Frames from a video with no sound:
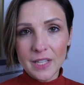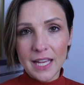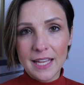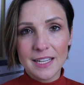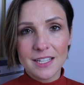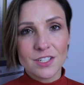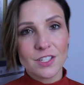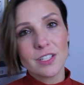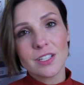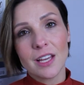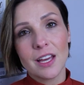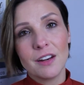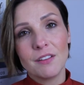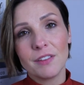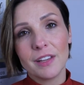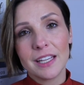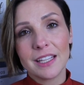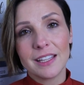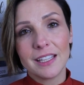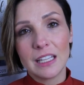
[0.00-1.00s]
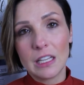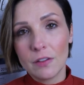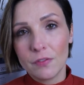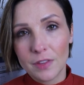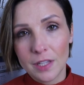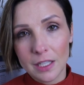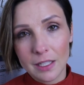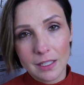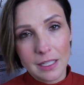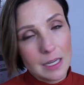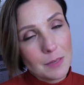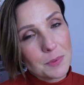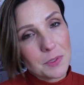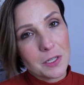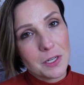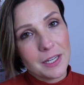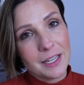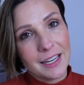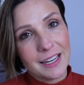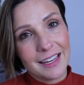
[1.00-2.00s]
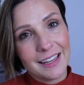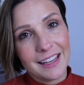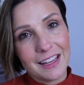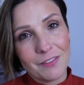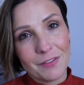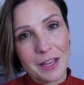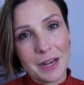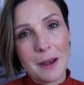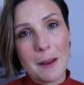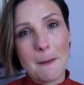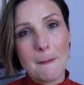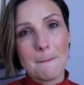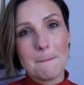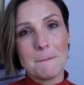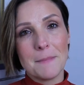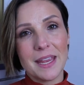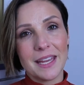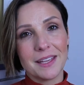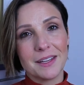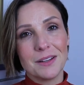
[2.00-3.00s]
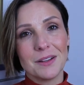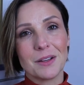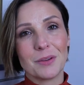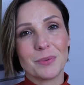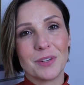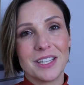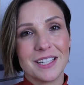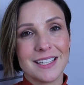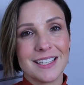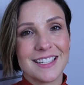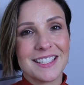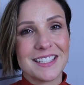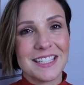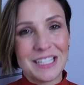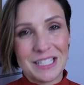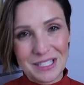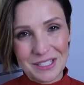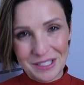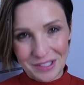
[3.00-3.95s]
And it's just kind of like the gift that keeps on giving. Make it a good one. See you